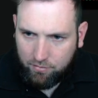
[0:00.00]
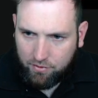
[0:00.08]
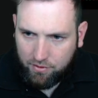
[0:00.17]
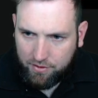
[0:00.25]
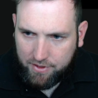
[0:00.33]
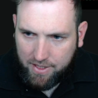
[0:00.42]

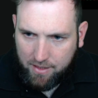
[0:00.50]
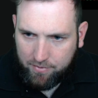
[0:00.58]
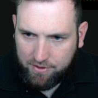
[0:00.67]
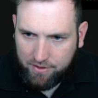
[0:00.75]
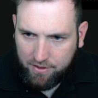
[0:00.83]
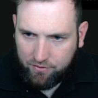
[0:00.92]
Put our time
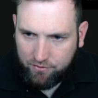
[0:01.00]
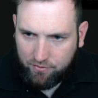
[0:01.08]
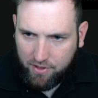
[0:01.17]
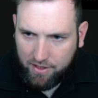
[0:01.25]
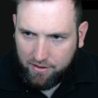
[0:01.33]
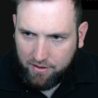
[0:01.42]
and sales
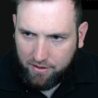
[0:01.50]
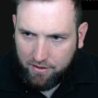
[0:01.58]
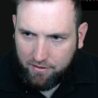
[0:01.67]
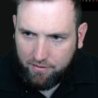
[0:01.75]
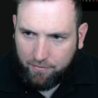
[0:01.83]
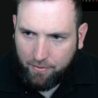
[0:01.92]
right
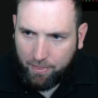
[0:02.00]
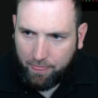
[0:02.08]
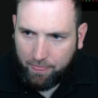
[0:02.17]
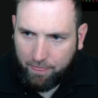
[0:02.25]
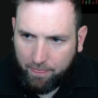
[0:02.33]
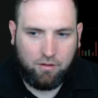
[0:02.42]
there.
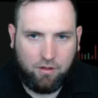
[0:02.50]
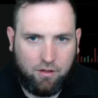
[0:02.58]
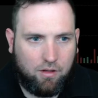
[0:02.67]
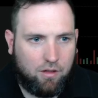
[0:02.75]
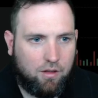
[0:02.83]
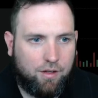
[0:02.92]

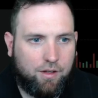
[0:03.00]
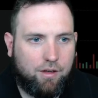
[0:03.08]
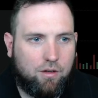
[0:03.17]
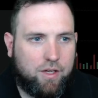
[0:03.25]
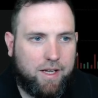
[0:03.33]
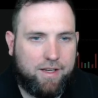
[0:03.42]

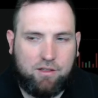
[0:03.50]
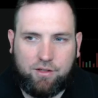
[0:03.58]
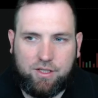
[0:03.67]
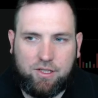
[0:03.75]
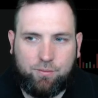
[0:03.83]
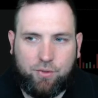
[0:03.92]
Okay, so
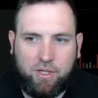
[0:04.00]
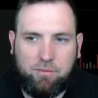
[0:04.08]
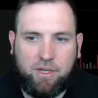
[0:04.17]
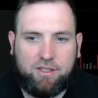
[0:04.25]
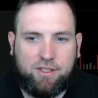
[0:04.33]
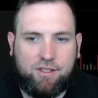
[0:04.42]
this is pretty
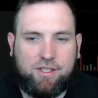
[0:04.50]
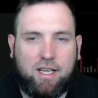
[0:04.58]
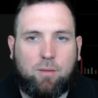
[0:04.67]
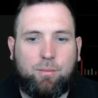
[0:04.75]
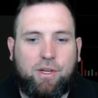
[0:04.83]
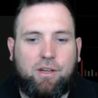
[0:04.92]
much the
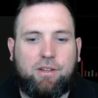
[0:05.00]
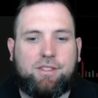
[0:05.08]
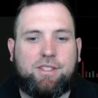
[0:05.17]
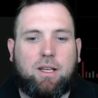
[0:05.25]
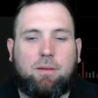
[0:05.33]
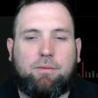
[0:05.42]
setup here.
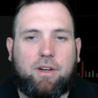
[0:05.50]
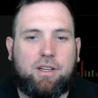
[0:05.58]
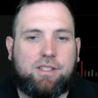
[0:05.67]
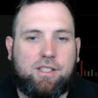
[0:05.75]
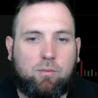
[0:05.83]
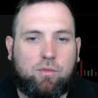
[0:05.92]
It's set up
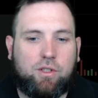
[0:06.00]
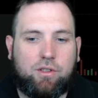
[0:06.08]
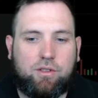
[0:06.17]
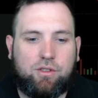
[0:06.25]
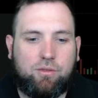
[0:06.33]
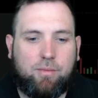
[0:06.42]
very
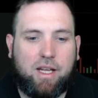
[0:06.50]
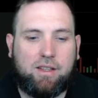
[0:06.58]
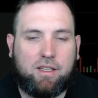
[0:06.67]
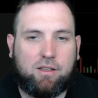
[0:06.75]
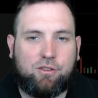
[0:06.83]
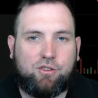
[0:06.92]
similar to my
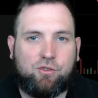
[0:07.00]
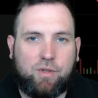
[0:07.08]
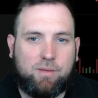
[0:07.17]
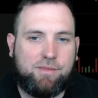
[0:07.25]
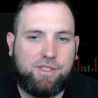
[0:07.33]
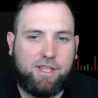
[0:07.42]

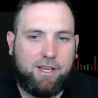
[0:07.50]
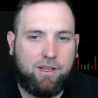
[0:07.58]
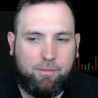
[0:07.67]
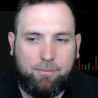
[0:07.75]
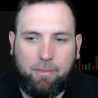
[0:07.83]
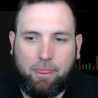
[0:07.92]
Thinkorswim
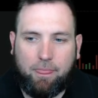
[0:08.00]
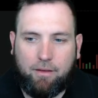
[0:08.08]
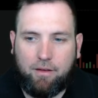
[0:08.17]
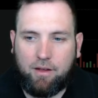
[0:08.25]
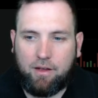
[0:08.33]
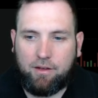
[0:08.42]
setup.
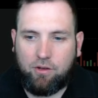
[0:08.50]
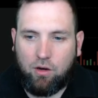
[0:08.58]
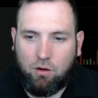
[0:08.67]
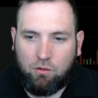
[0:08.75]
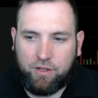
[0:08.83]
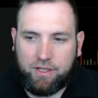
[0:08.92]
The
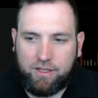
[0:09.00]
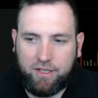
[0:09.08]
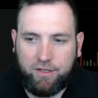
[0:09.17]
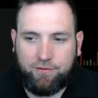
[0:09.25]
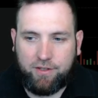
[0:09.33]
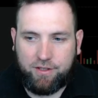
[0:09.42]
only
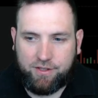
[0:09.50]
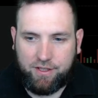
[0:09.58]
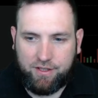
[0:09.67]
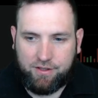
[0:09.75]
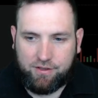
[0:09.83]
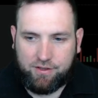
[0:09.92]
difference
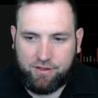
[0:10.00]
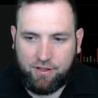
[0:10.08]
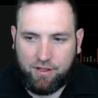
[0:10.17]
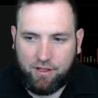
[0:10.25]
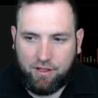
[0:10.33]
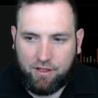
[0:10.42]
is
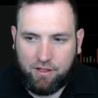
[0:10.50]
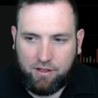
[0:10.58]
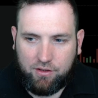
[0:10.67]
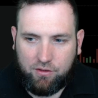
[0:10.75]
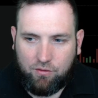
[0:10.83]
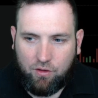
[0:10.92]

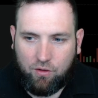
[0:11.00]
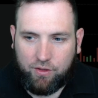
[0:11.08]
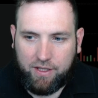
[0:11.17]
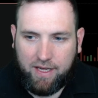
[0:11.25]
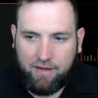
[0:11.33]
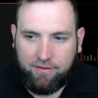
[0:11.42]
you
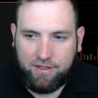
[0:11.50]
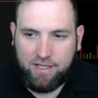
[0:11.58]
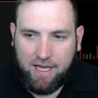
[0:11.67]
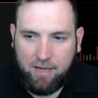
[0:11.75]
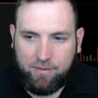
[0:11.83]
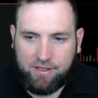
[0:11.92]
only have the
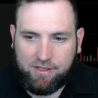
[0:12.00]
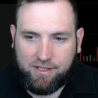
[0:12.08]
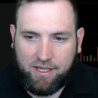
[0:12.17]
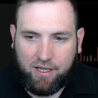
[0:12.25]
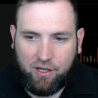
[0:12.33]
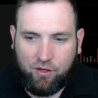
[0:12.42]
time and
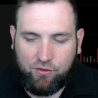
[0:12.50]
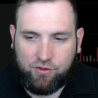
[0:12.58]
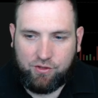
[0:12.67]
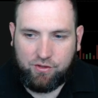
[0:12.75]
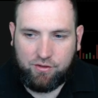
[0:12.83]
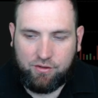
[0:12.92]

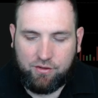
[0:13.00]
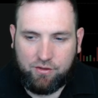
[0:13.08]
sales,